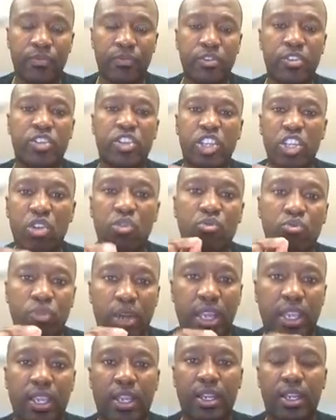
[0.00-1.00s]
So you
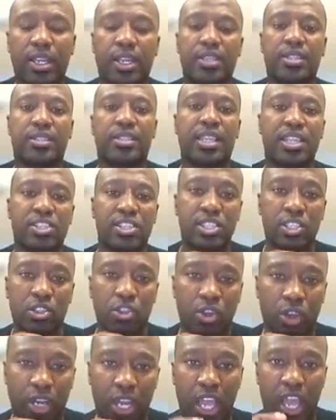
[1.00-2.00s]
recognize that she's
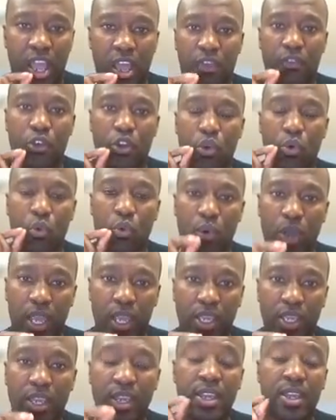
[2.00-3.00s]
gone out of her
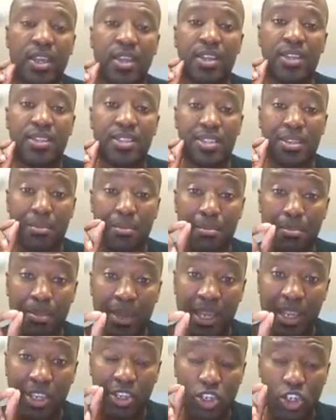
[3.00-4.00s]
way to
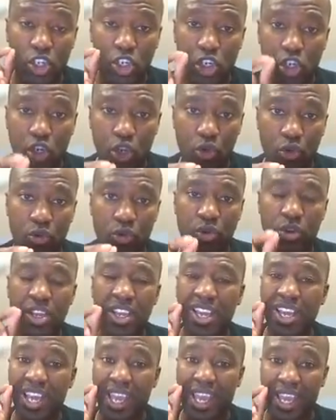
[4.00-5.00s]
make sure
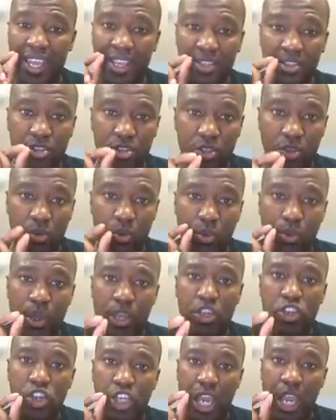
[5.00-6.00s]
in some way,
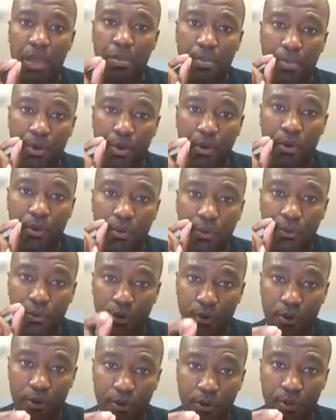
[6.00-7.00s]
shape or
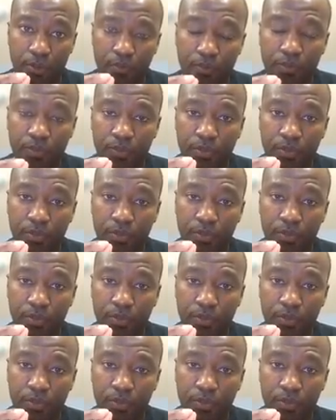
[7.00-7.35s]
form,